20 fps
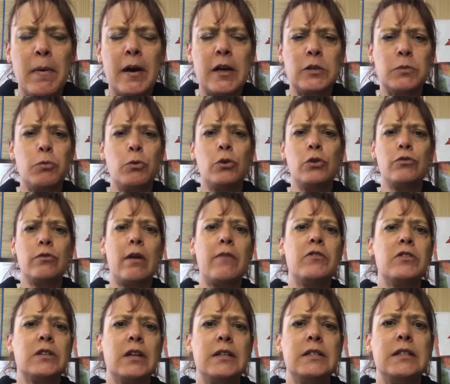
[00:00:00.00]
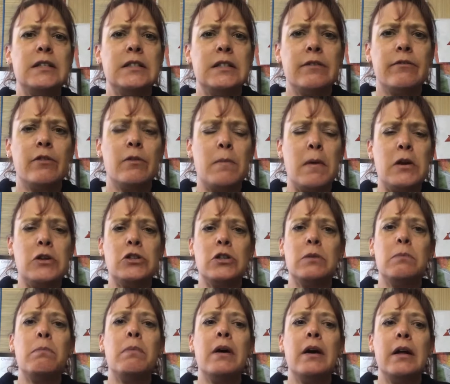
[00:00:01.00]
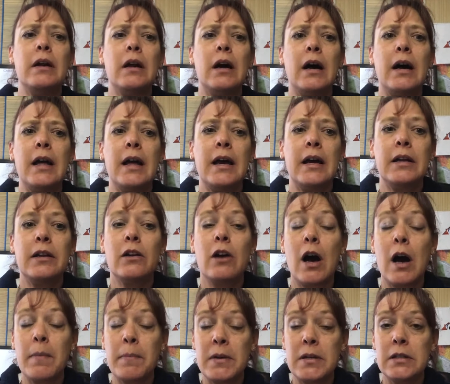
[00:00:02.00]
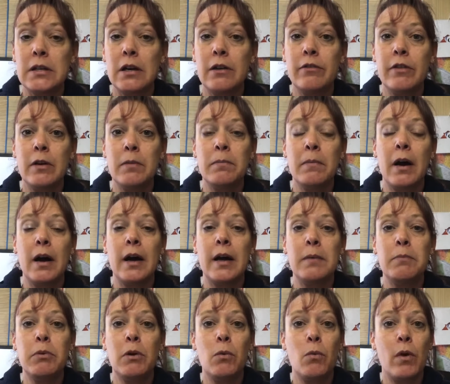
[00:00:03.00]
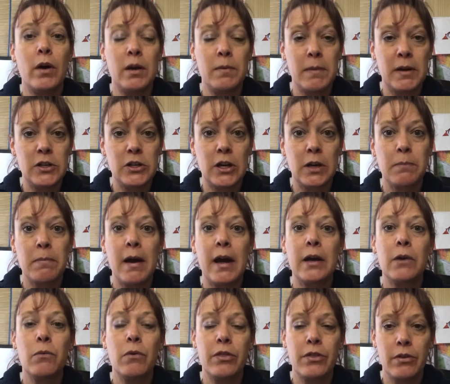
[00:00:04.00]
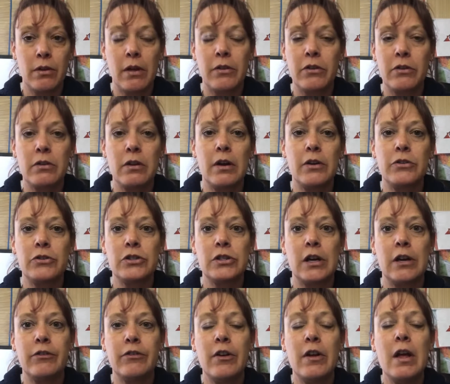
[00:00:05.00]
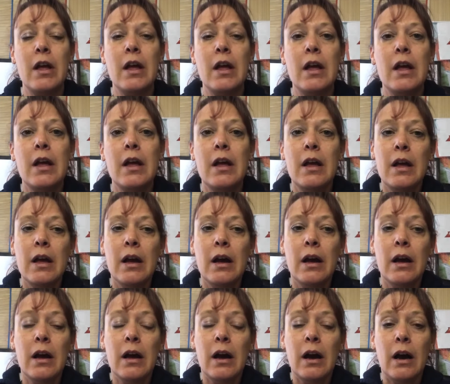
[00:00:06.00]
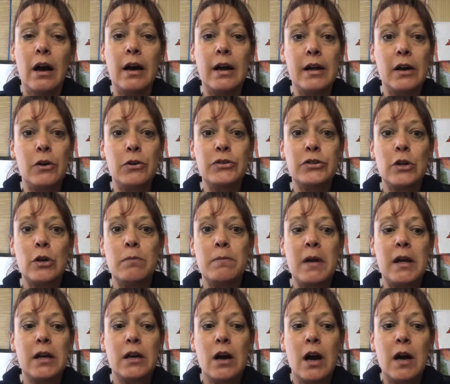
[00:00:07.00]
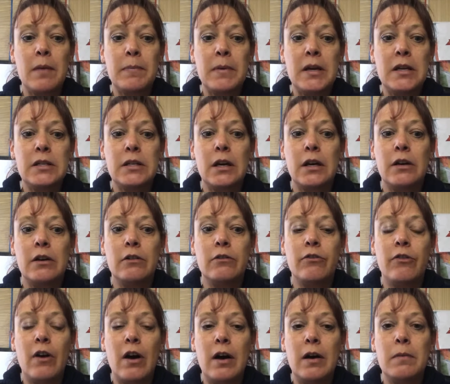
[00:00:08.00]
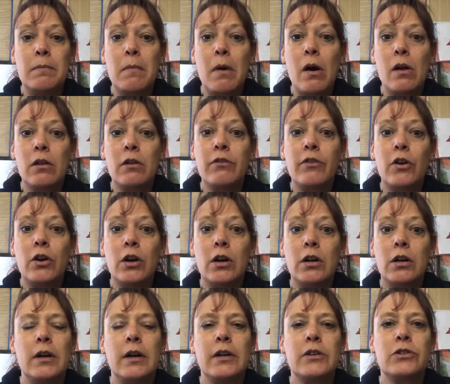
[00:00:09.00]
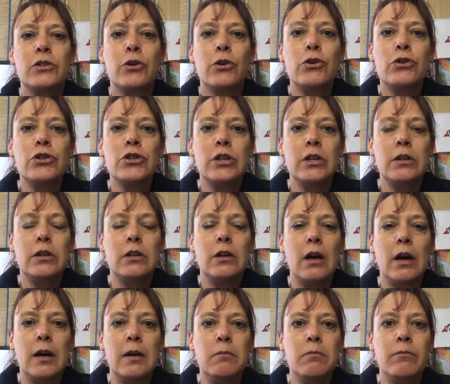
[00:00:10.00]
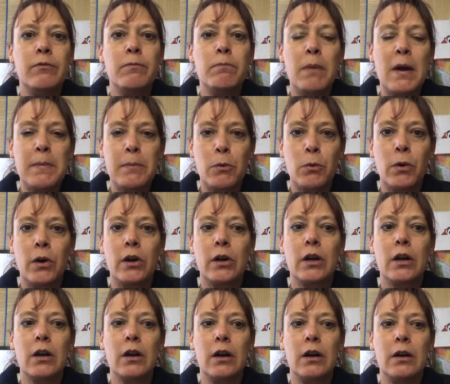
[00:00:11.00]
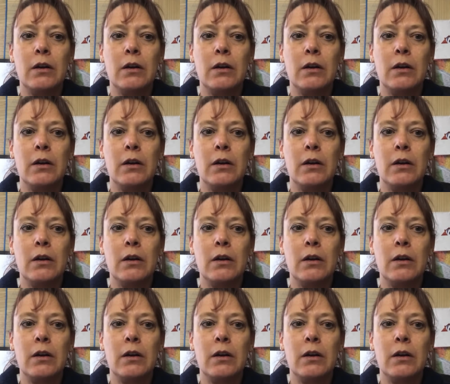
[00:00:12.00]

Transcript: passport and driver's license information, but I had copies of them. I put one in my check bag with other stuff. I also made copies of all of our excursion paperwork,